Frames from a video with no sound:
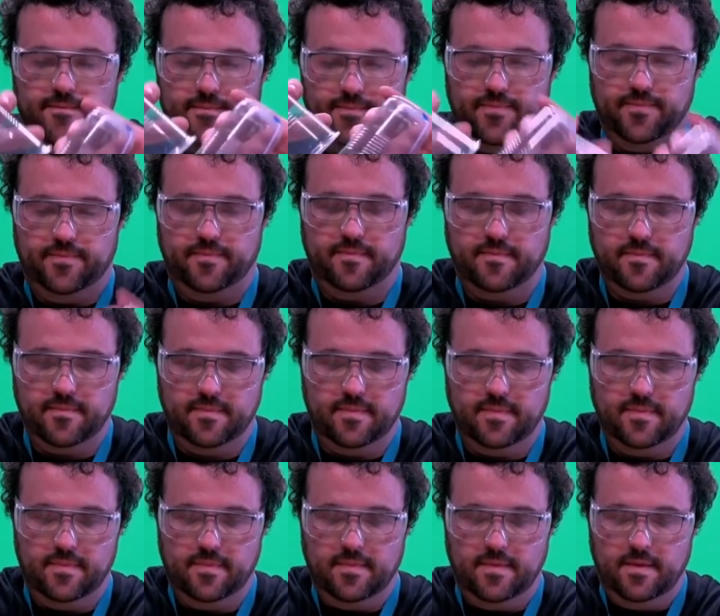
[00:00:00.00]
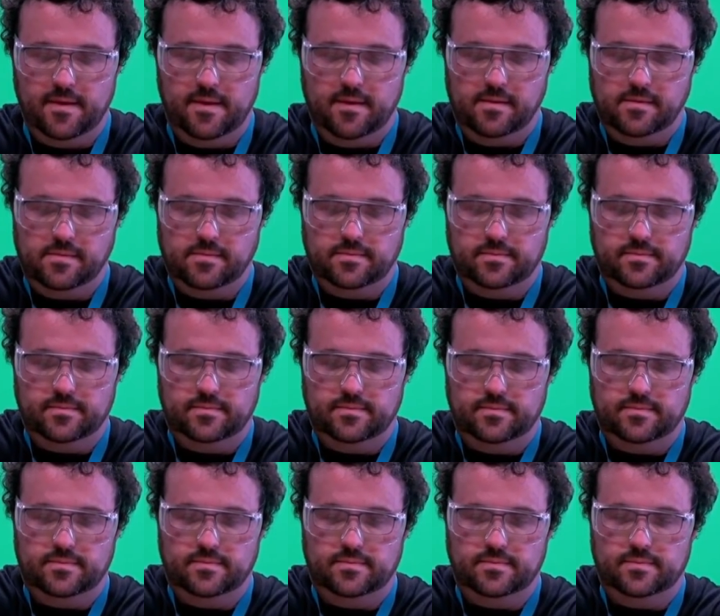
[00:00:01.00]

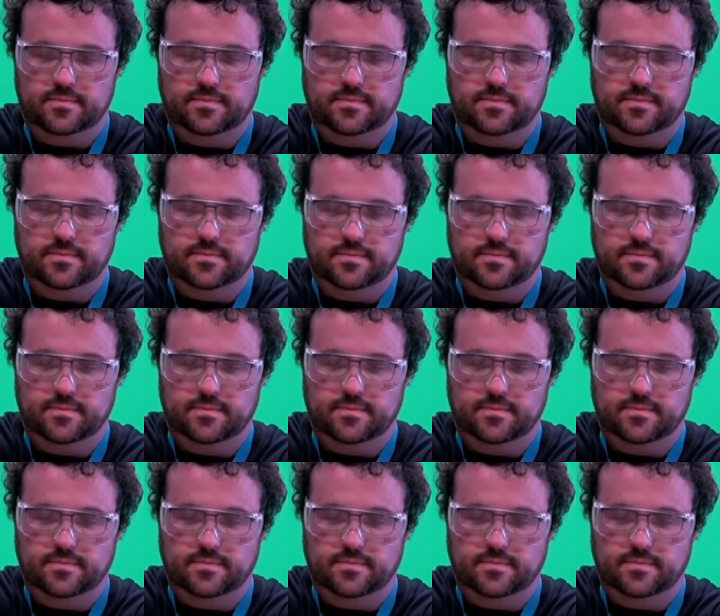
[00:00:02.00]
(silence)